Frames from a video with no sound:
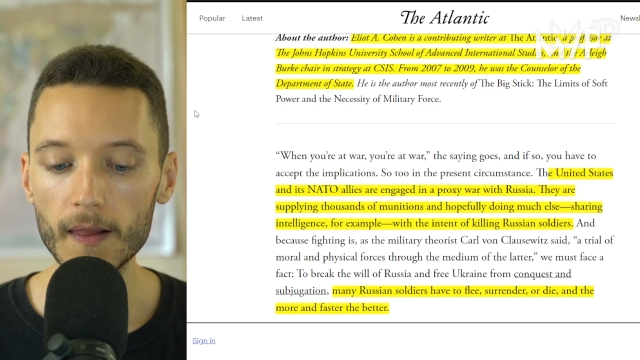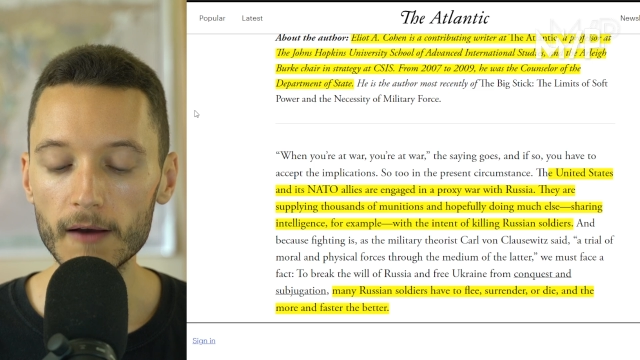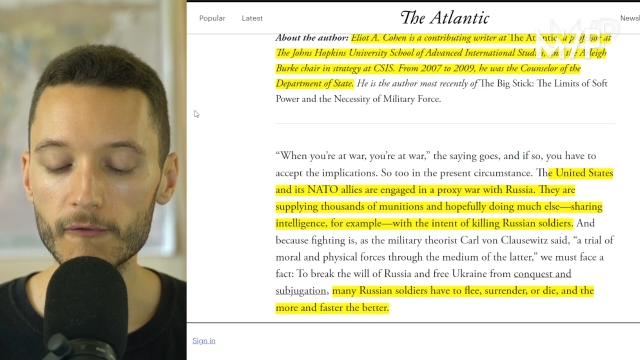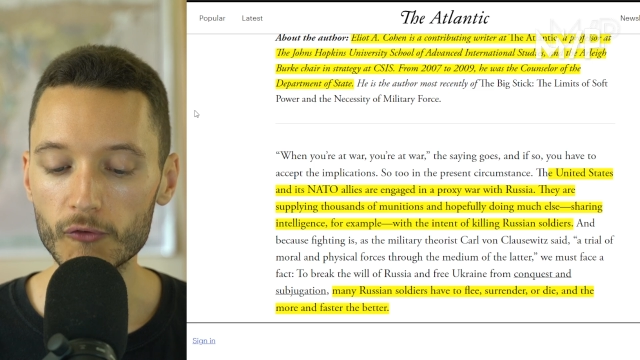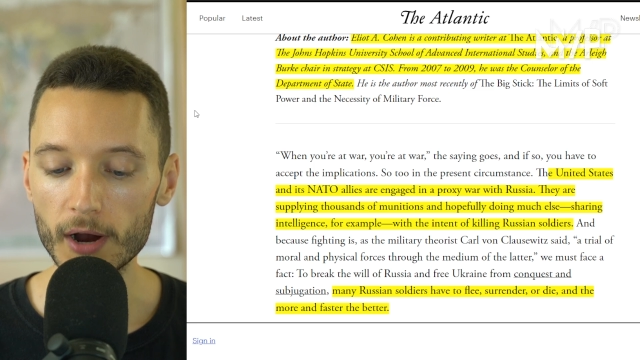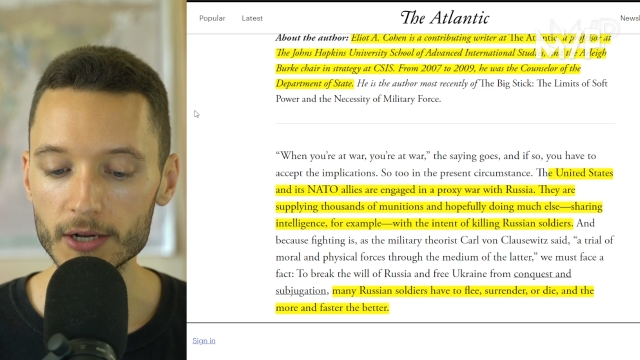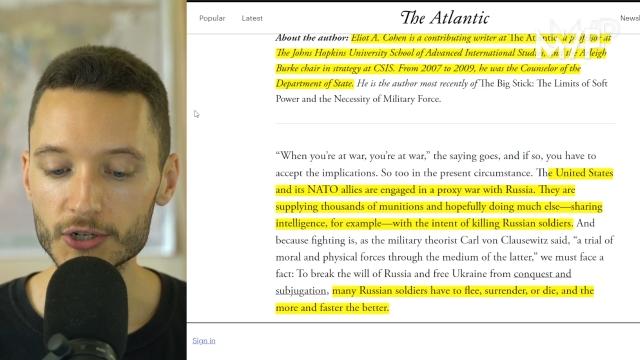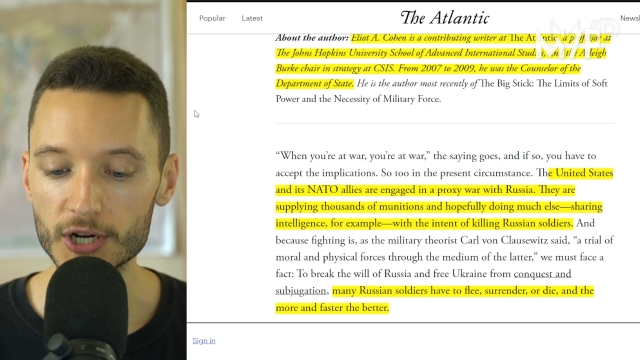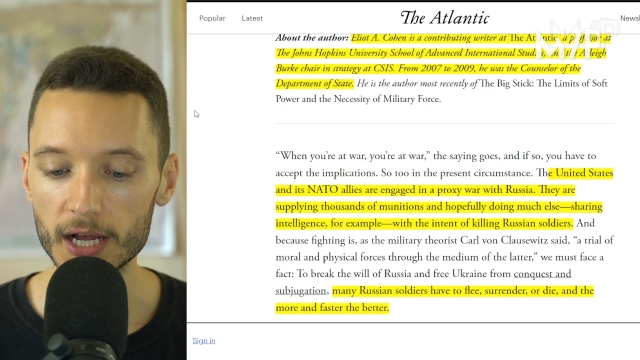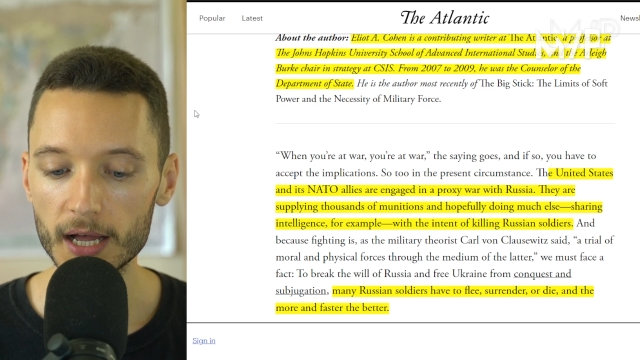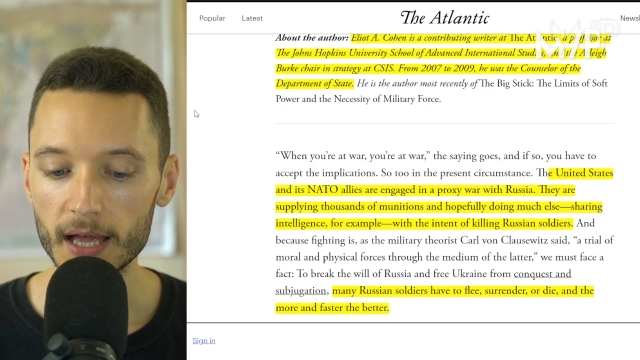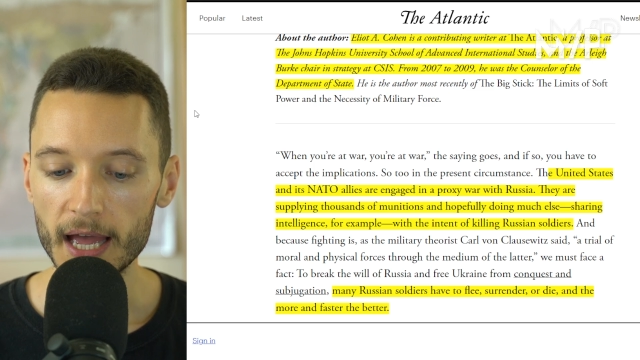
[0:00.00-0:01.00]
of
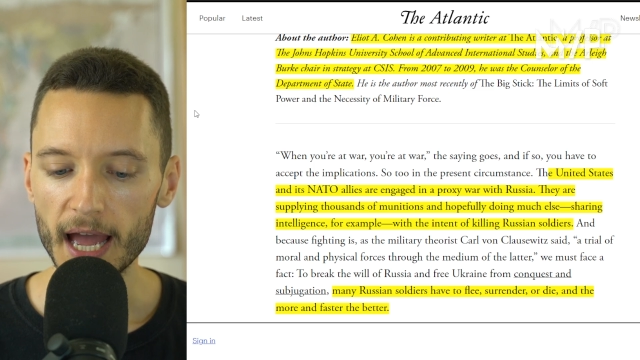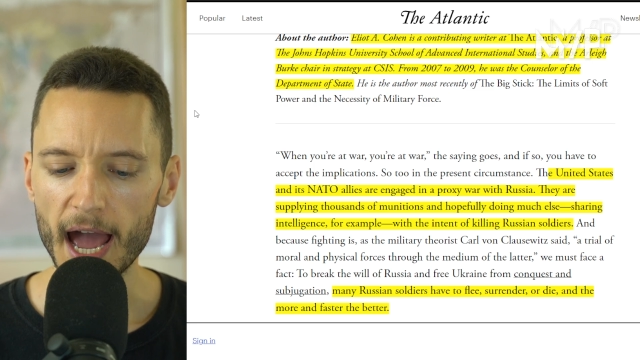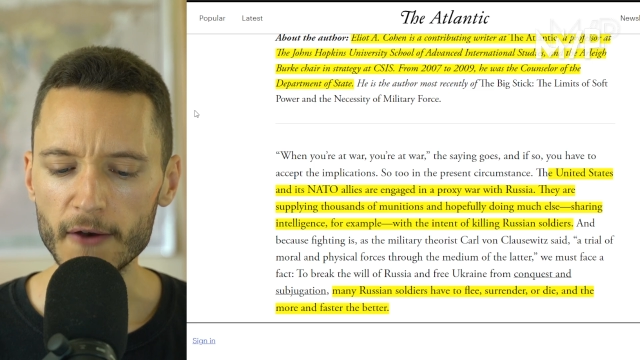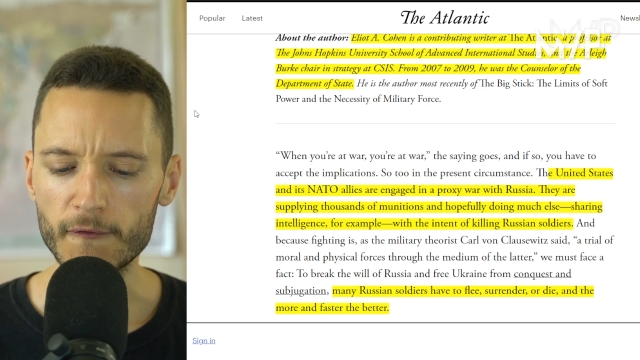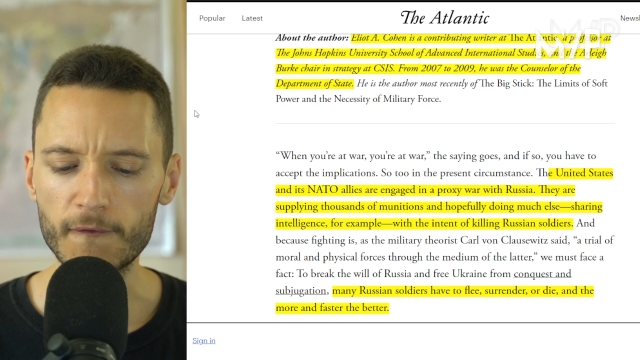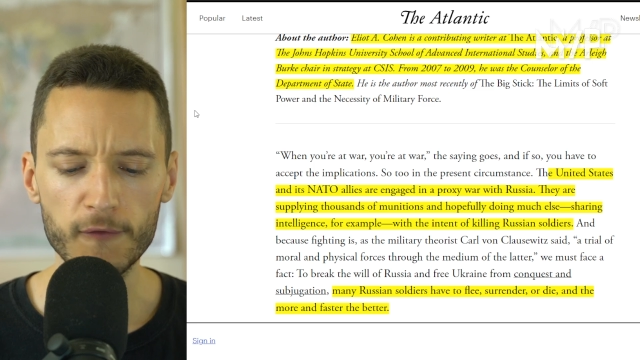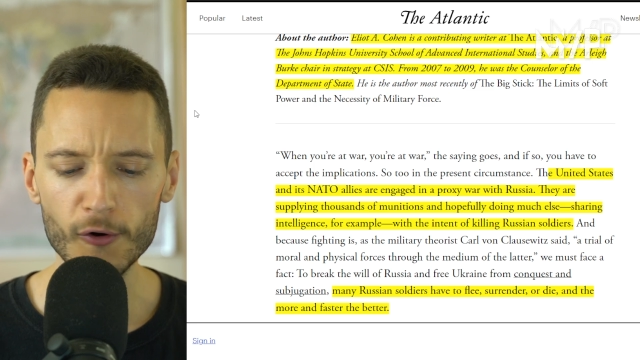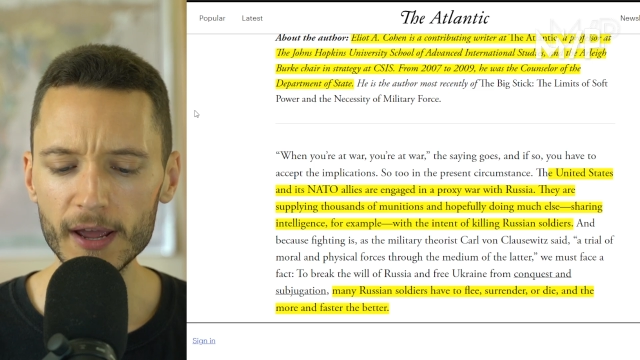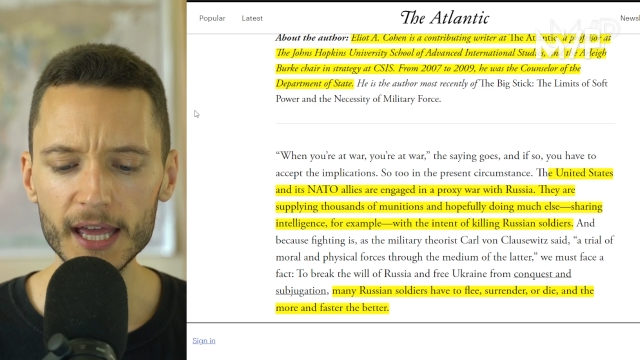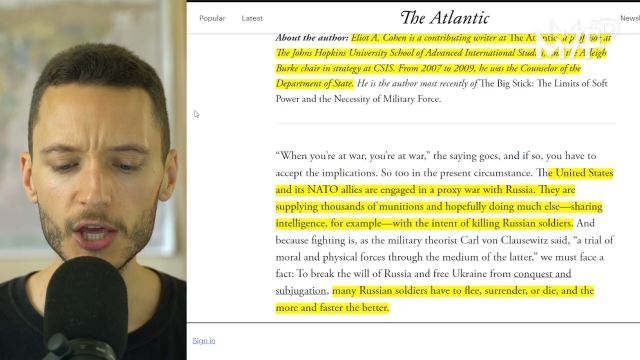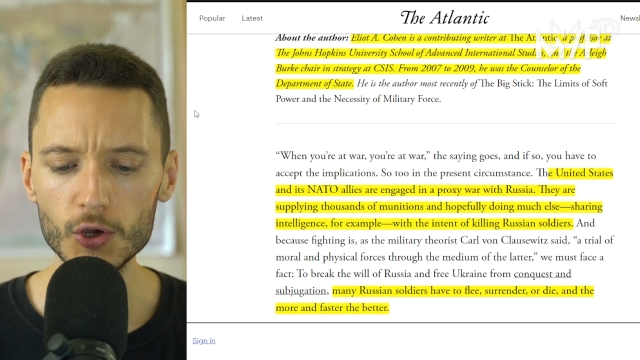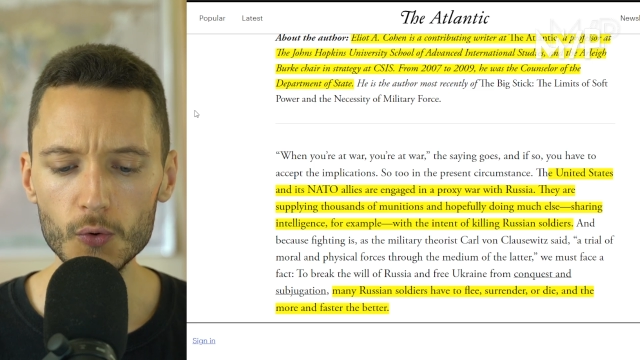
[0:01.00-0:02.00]
Russia and free
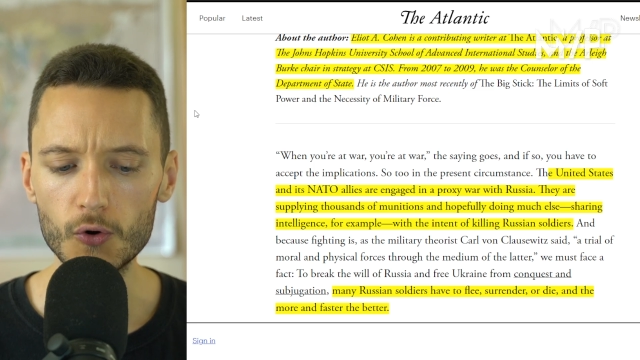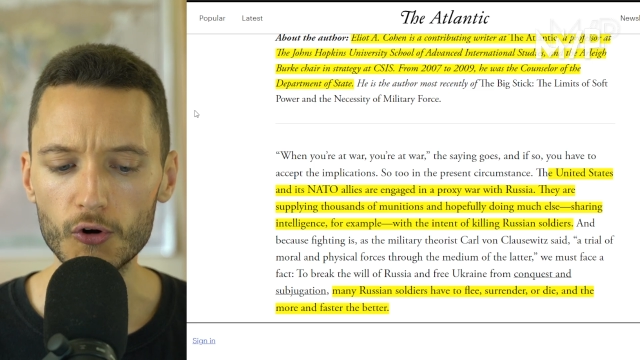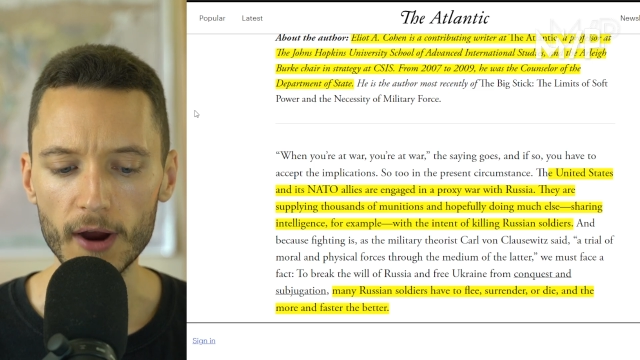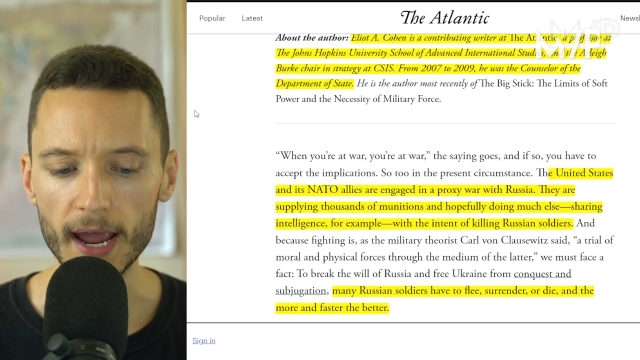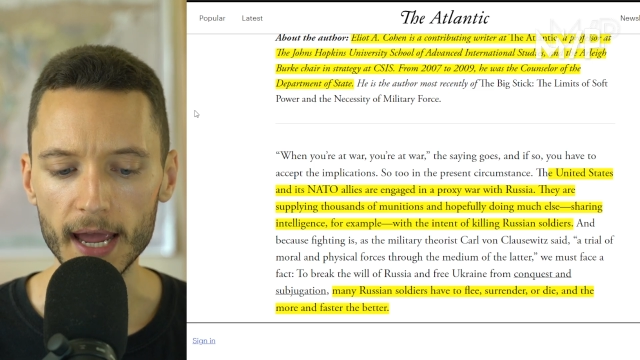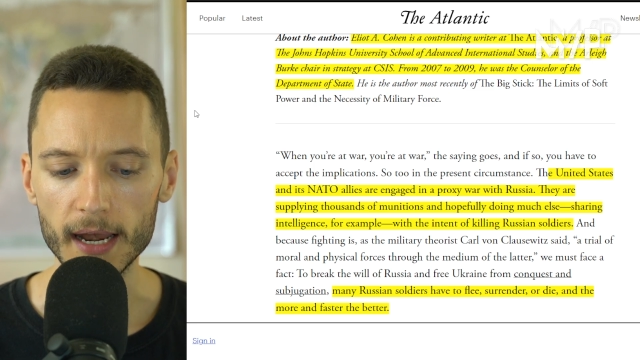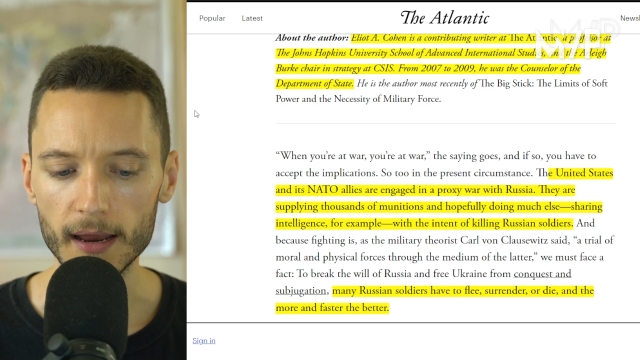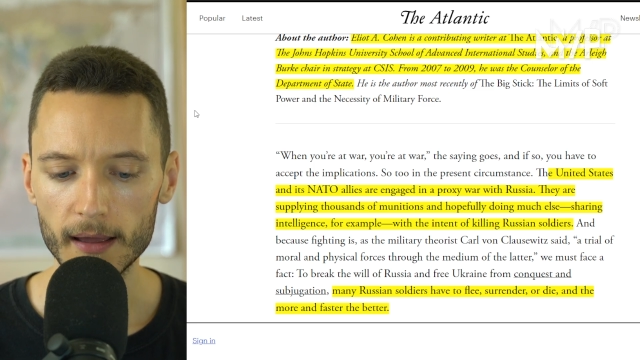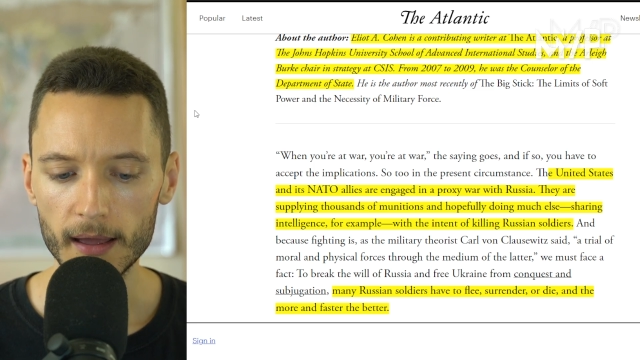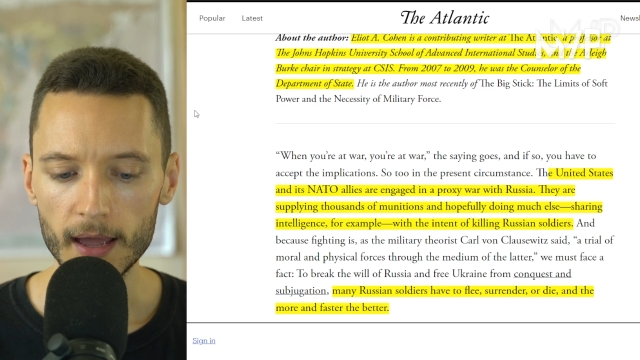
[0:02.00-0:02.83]
Ukraine,